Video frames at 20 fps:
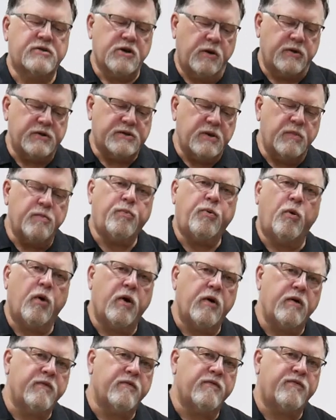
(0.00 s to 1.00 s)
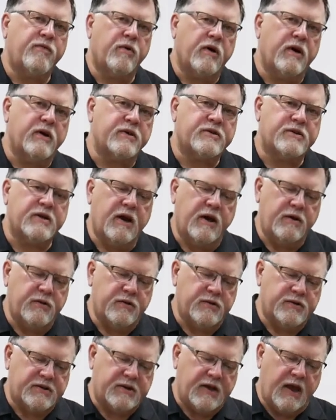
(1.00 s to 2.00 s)
So it's important for us to
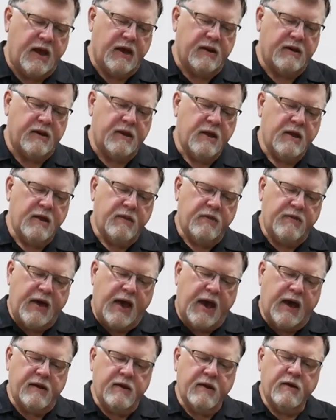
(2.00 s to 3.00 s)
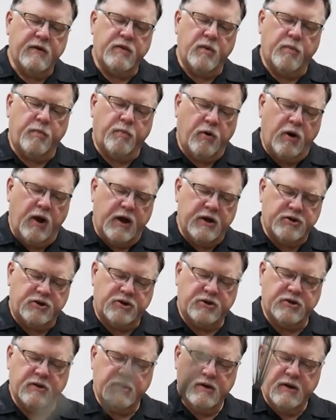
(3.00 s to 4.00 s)
understand that the
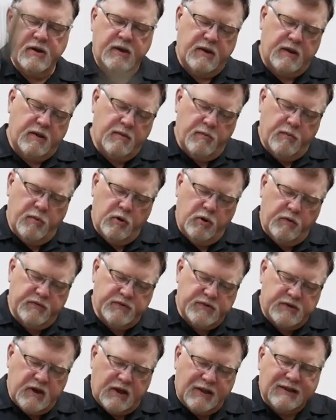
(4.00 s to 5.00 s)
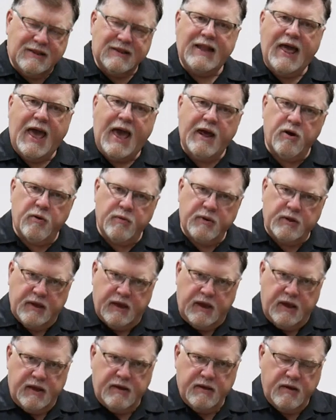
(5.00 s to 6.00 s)
brush moves
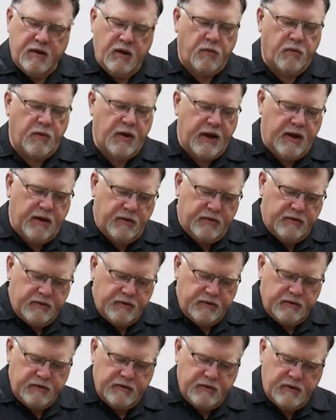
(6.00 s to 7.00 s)
laterally around